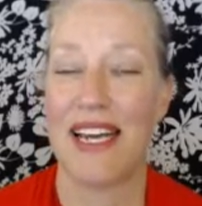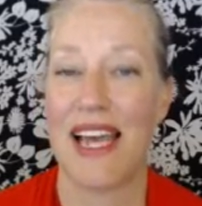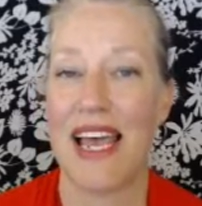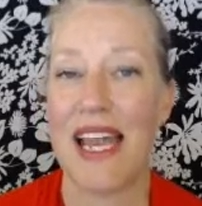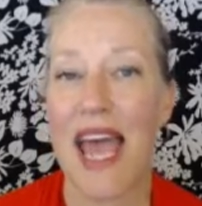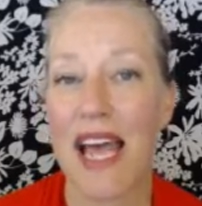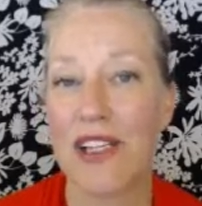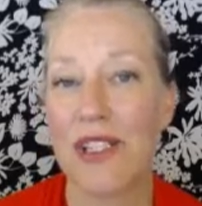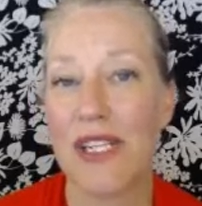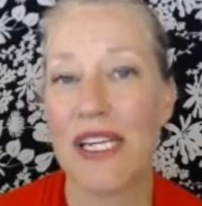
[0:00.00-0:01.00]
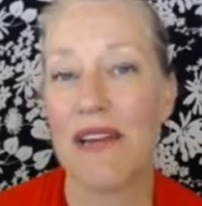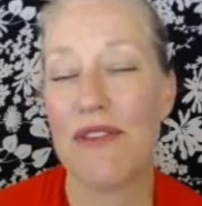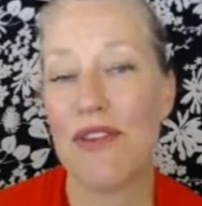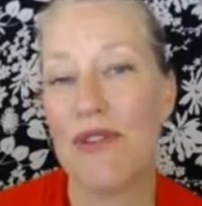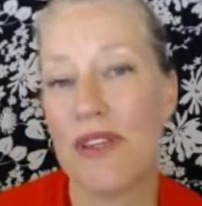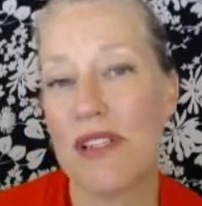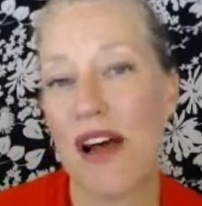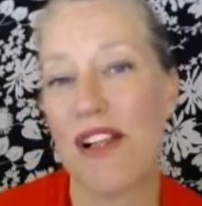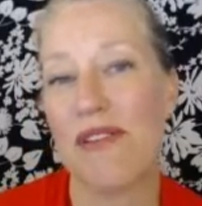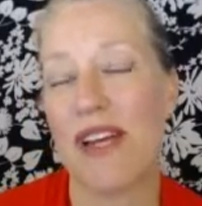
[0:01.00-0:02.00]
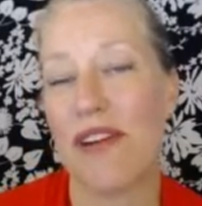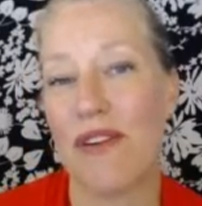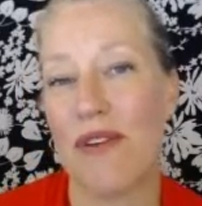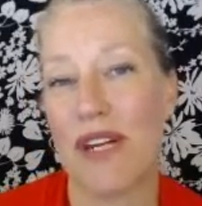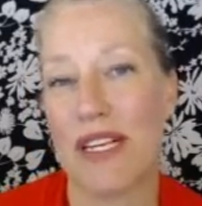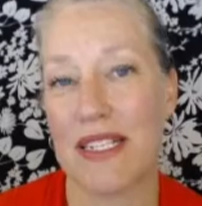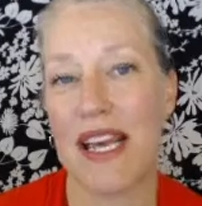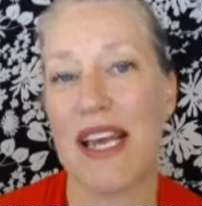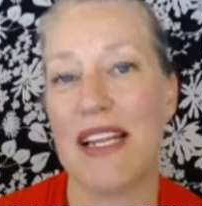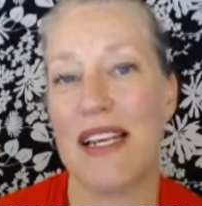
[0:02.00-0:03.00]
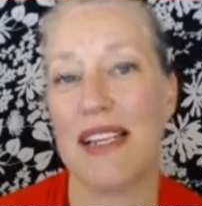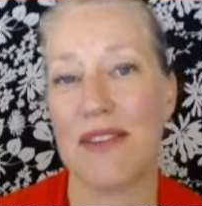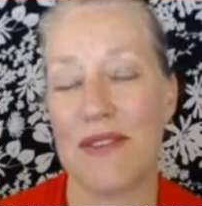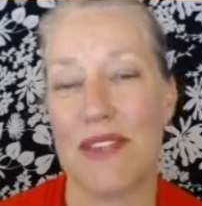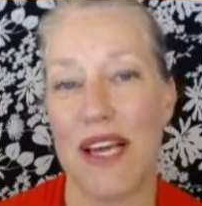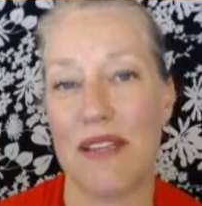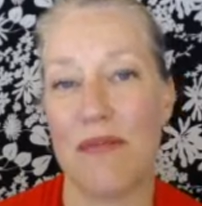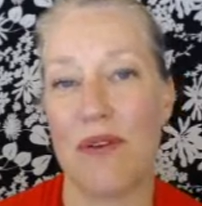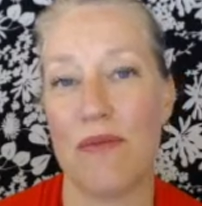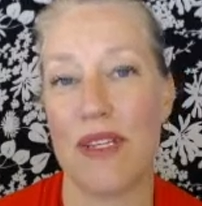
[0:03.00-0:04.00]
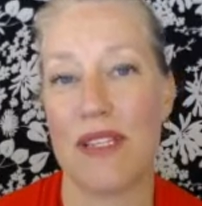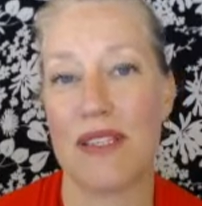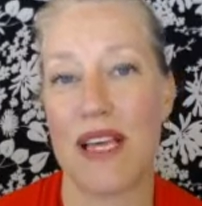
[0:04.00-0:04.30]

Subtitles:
And actually, if you can tolerate your own anxiety in those silent moments,